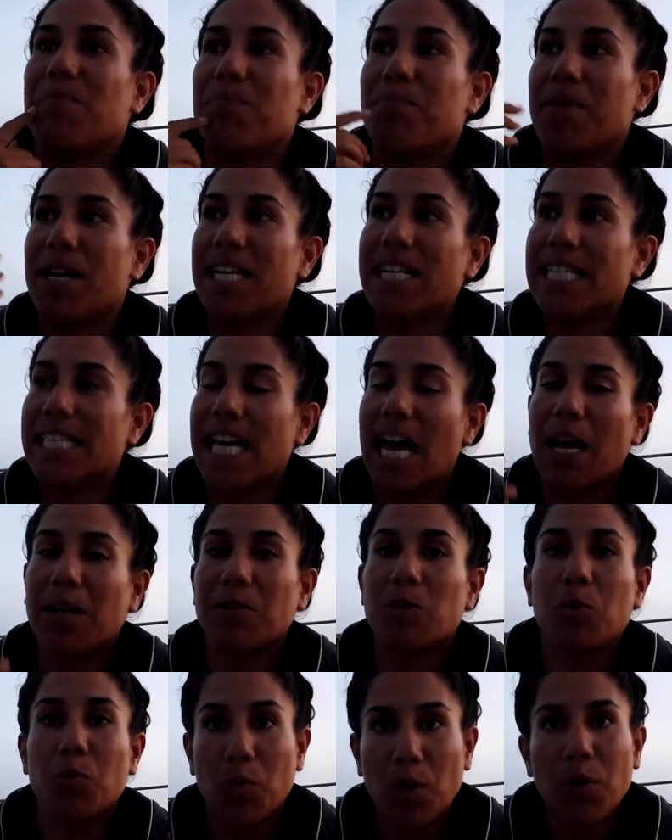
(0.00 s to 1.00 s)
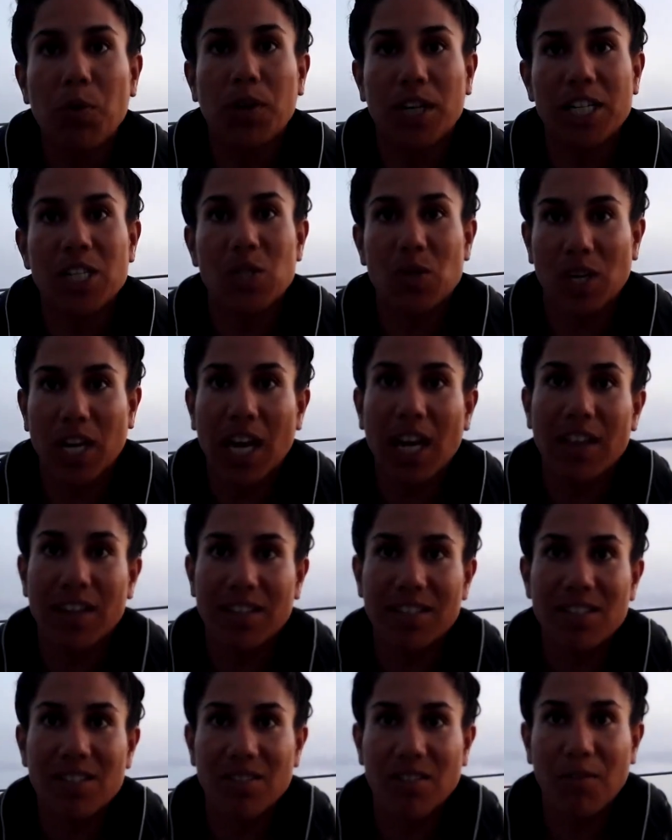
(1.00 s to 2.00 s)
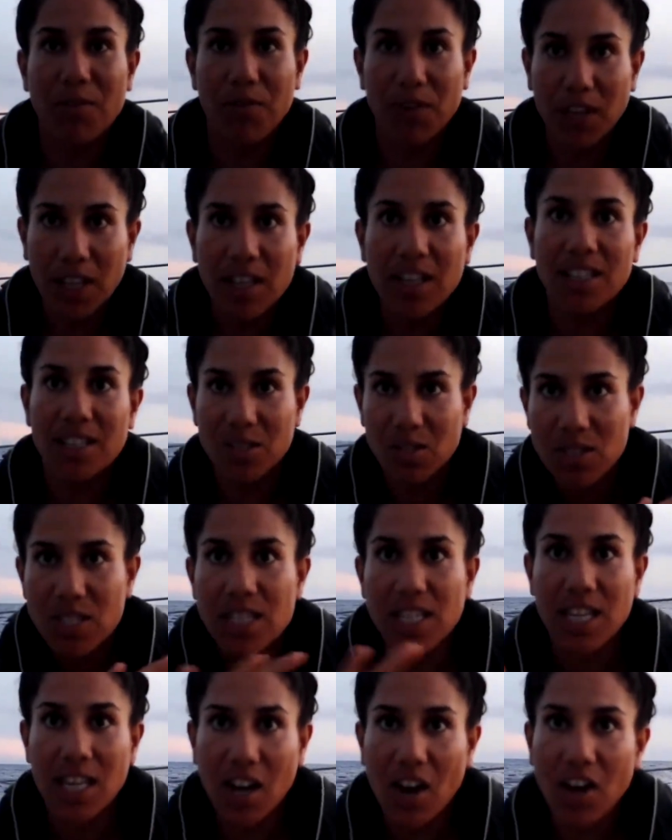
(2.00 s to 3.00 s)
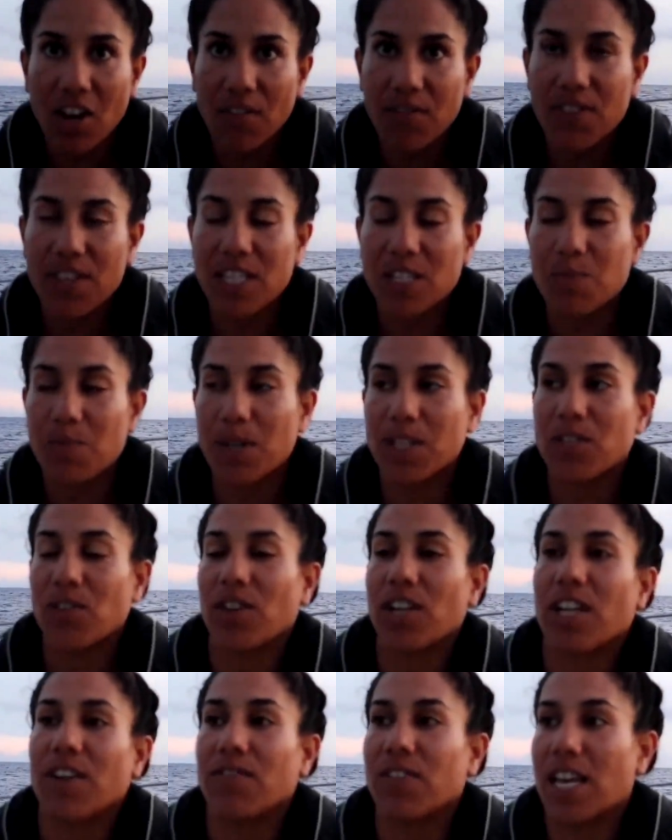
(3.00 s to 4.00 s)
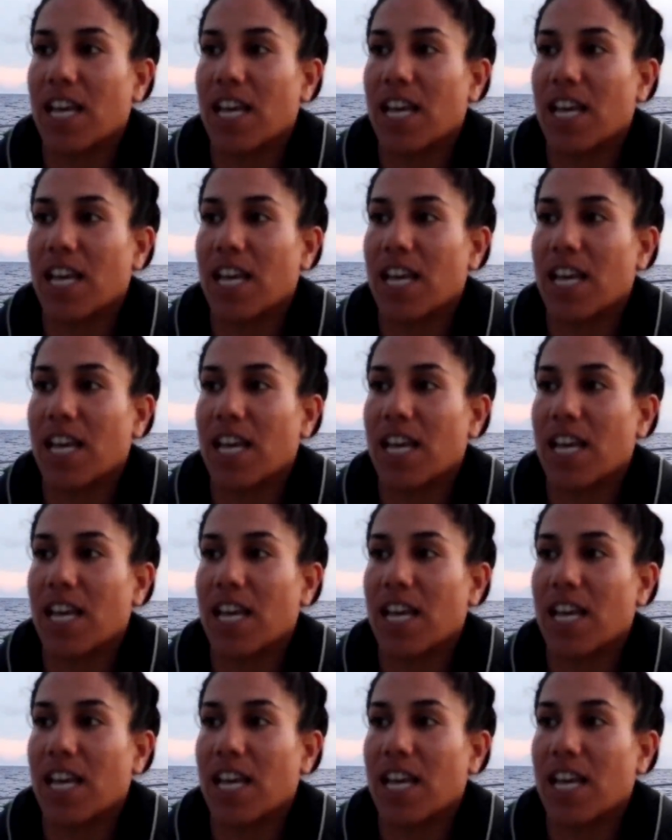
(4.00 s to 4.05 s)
many times we were together to the field to see all of these petroglyphs,